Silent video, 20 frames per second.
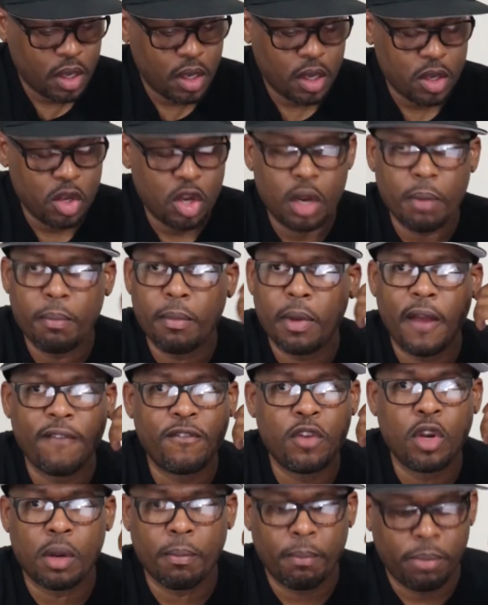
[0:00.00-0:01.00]
If
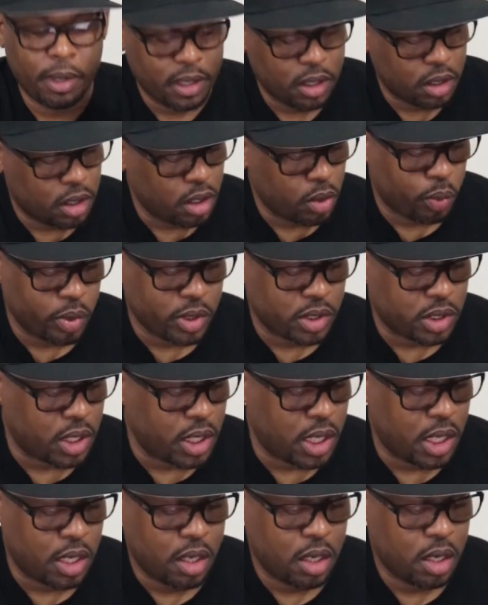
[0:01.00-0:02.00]
you can blend a good
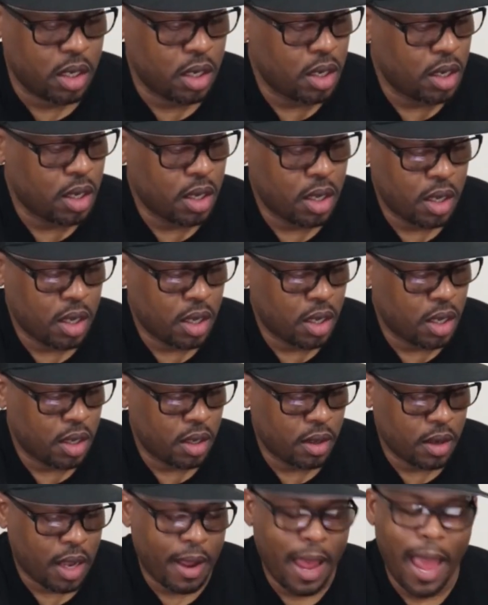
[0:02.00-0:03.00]
whiskey,
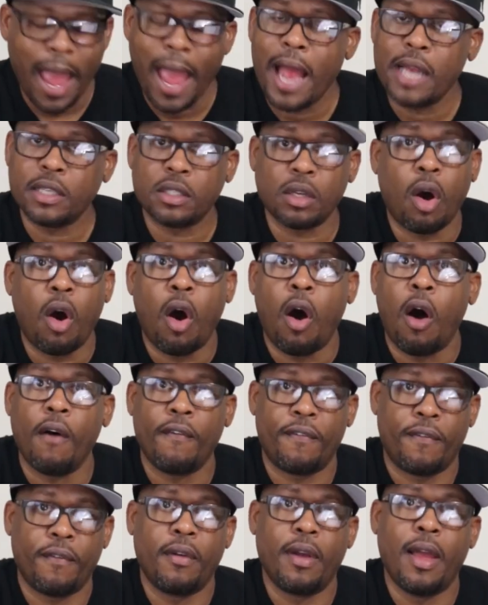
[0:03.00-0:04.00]
hats off
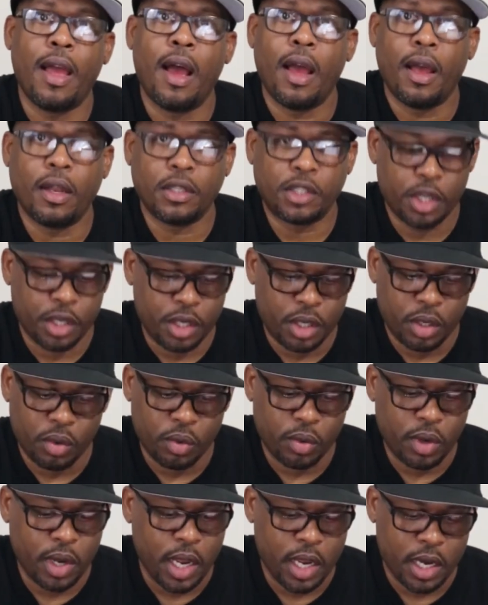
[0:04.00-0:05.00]
to you,
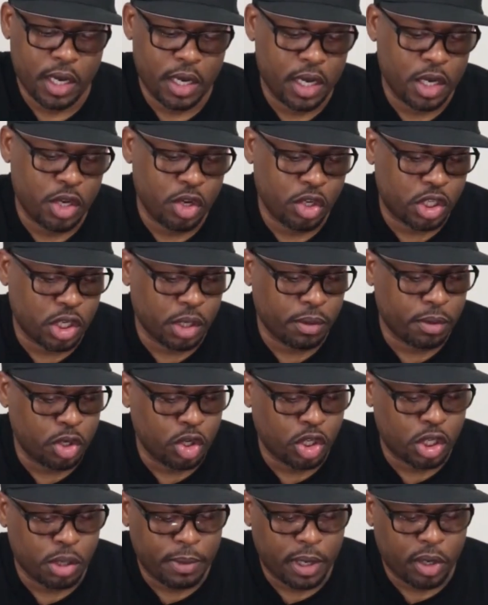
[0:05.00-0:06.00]
and you
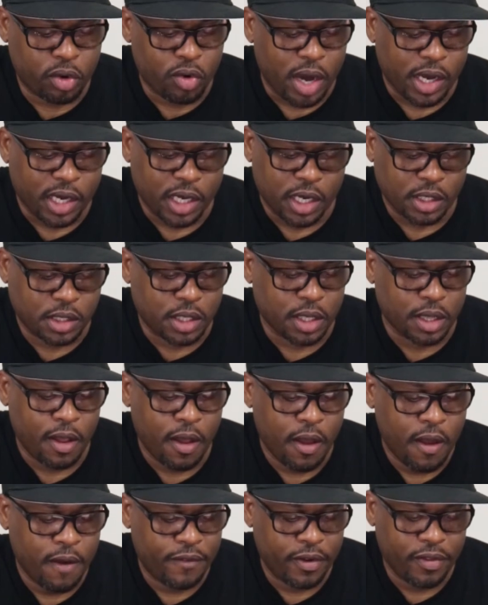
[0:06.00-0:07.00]
should be credited
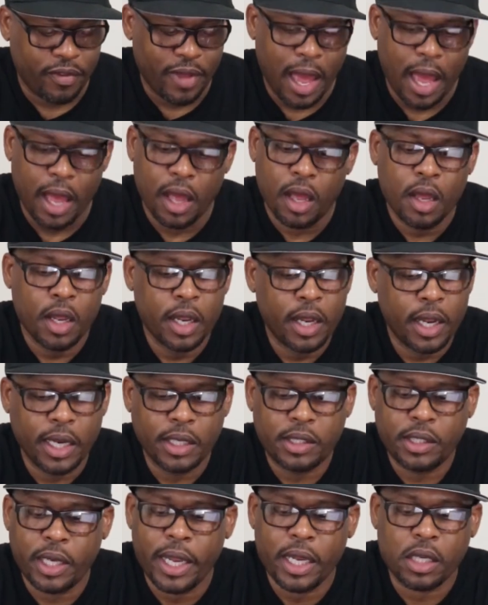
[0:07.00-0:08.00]
for that.
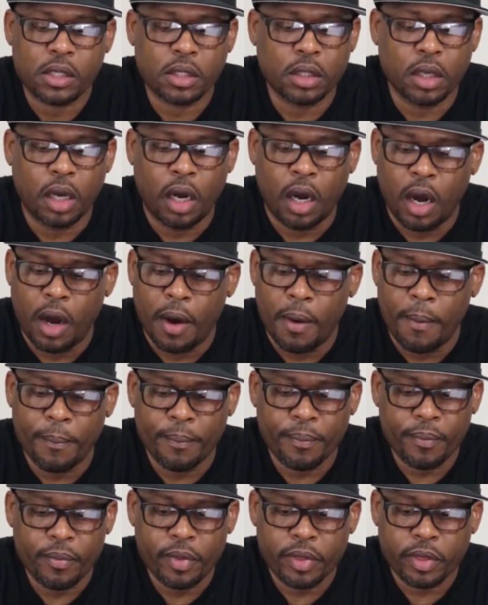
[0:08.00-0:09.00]
It takes a
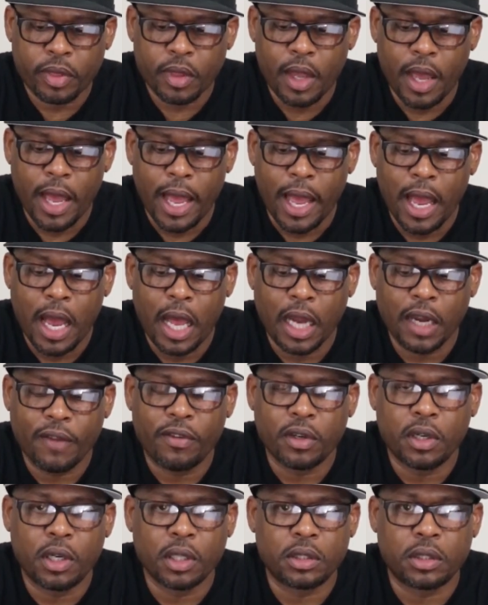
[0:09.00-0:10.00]
hell of a
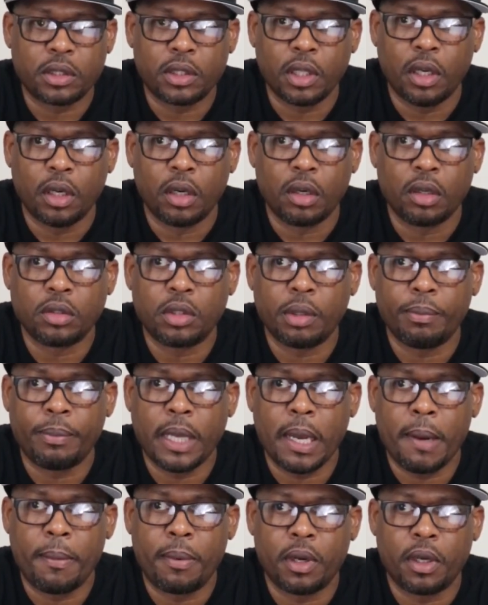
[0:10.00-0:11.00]
distiller to be
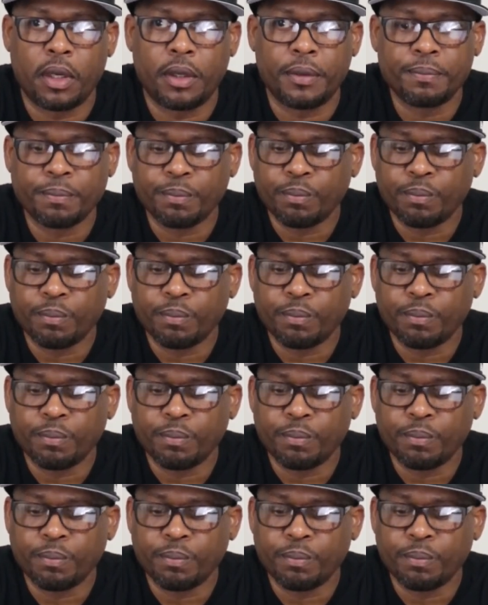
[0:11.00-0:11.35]
able to